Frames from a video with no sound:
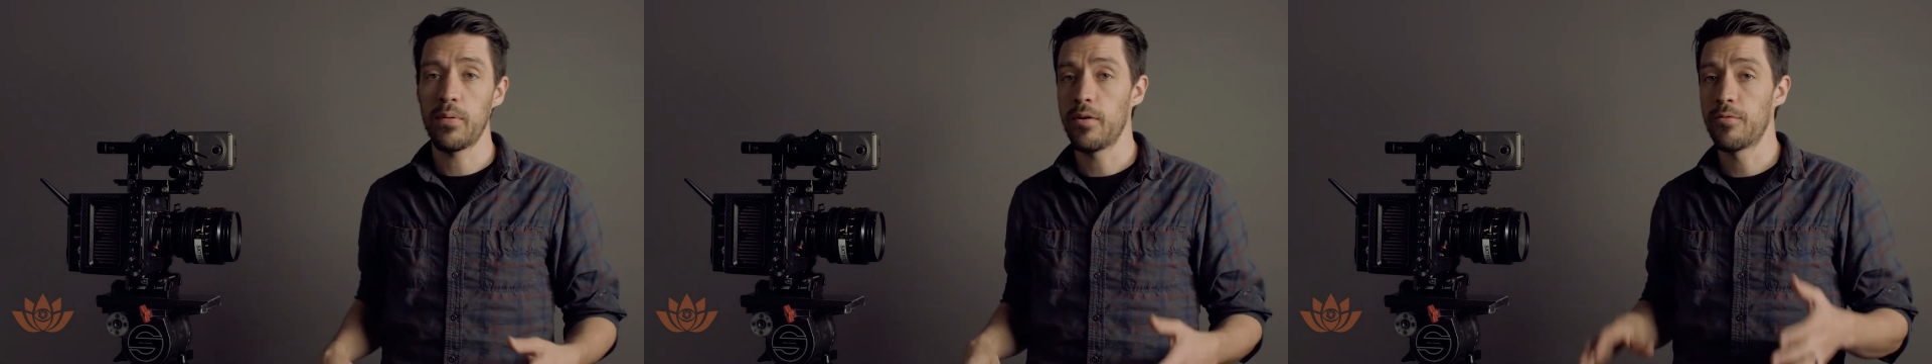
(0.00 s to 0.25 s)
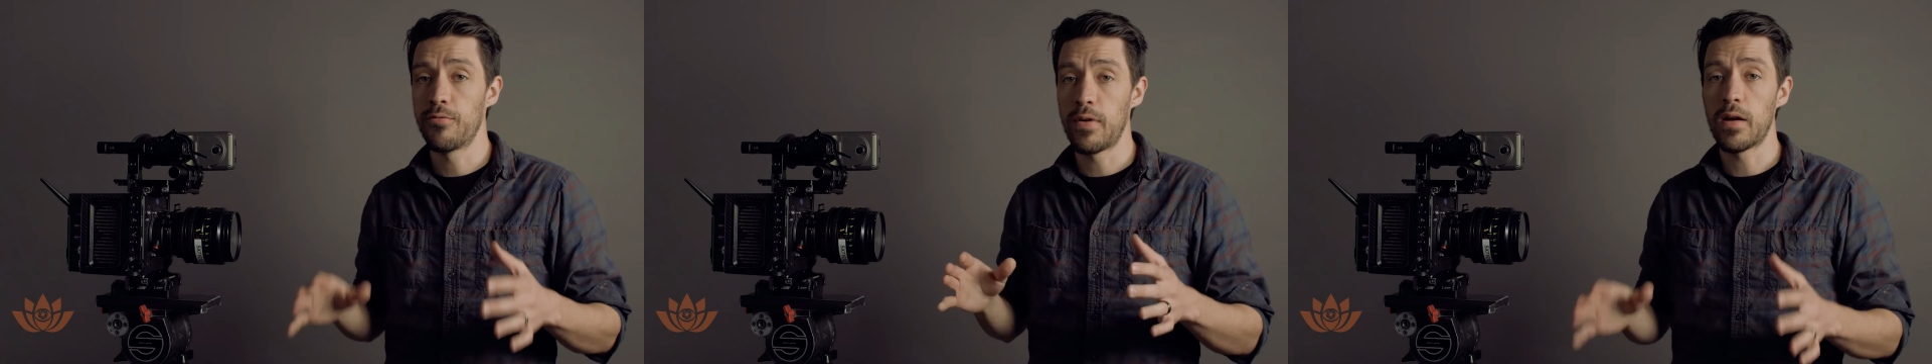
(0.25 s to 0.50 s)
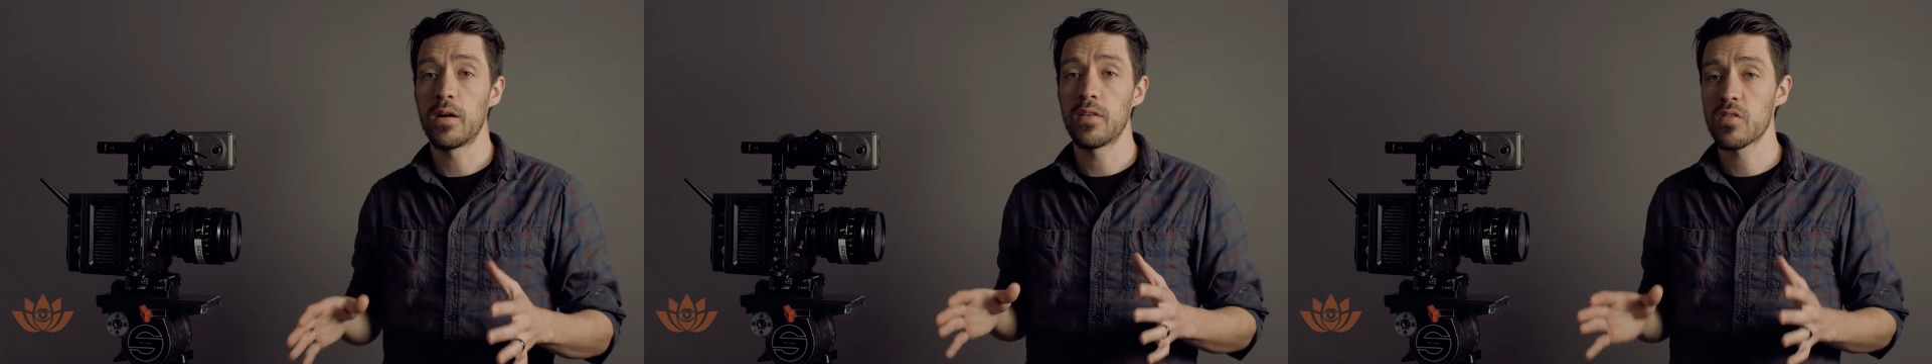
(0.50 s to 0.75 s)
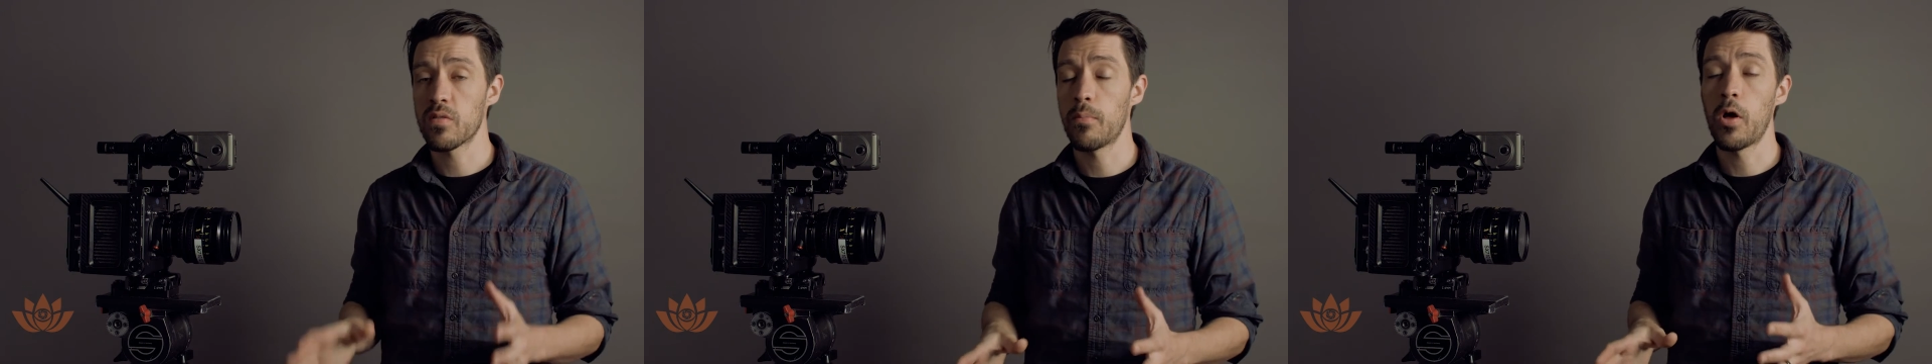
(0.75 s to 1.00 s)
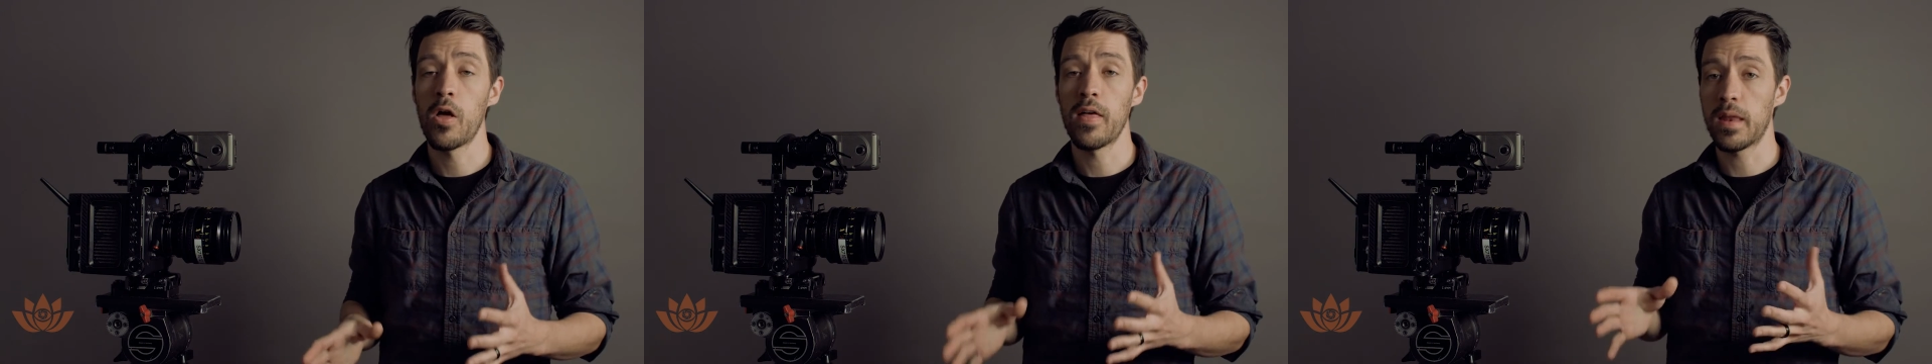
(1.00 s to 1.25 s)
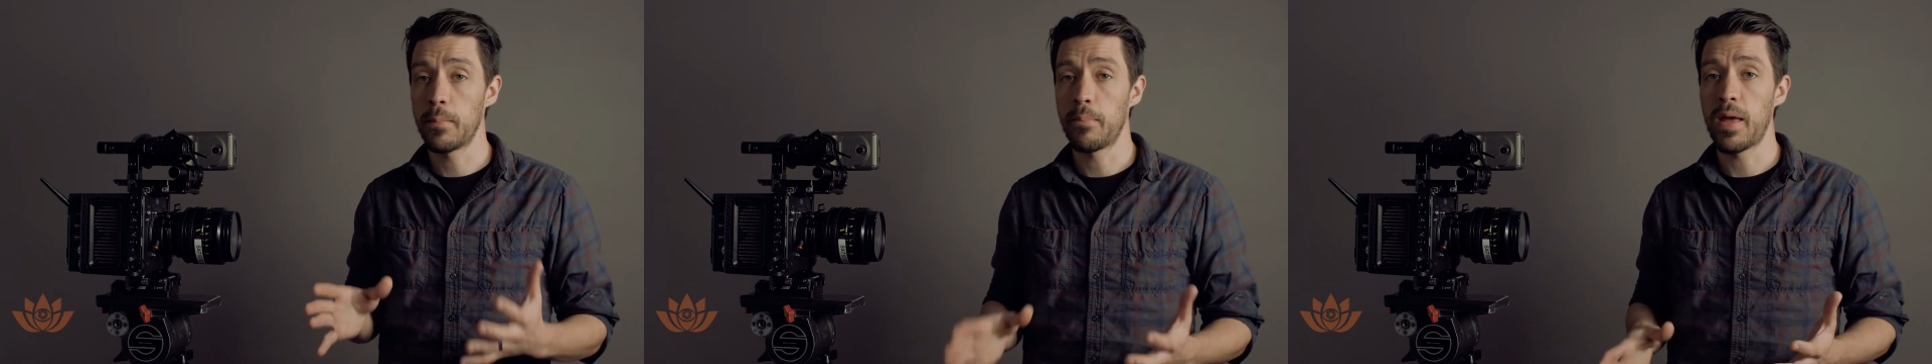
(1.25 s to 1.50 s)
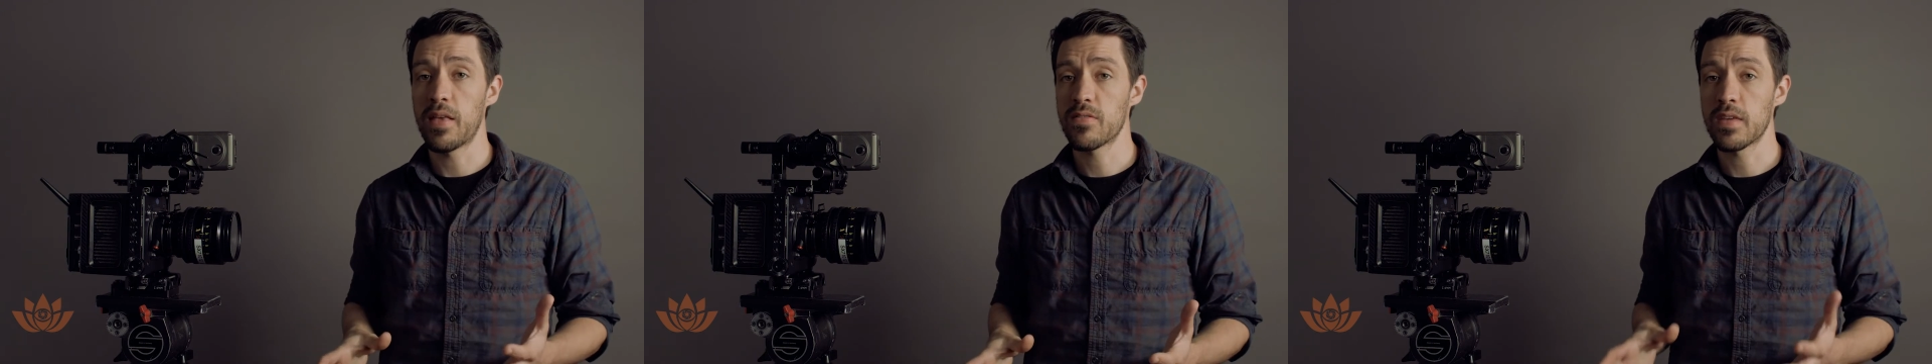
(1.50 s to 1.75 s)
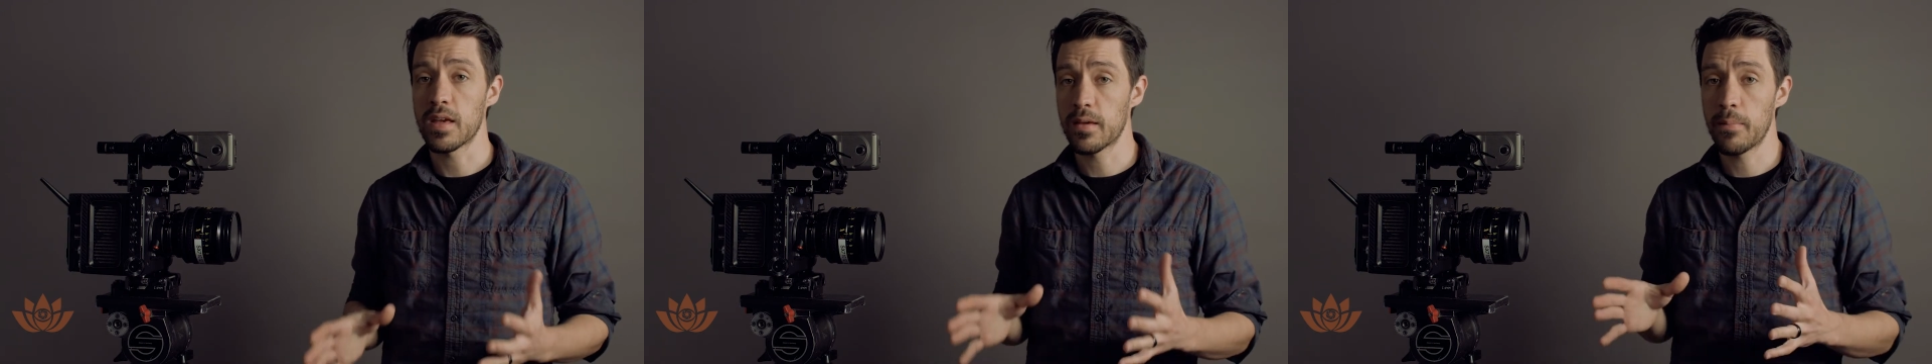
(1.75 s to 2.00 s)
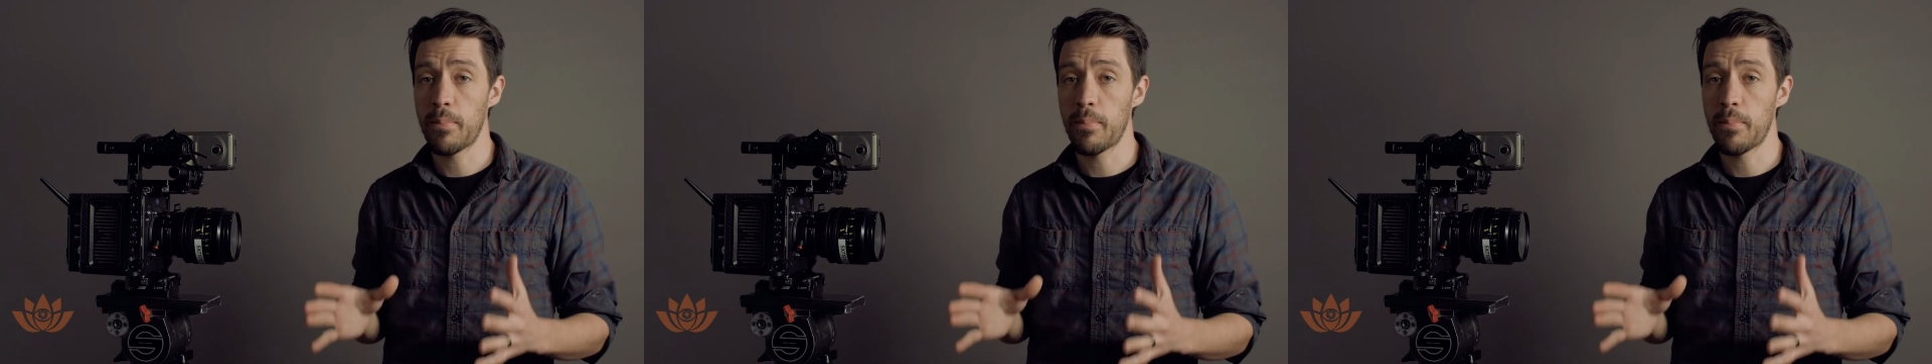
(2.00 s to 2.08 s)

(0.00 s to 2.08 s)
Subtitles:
a very small and basic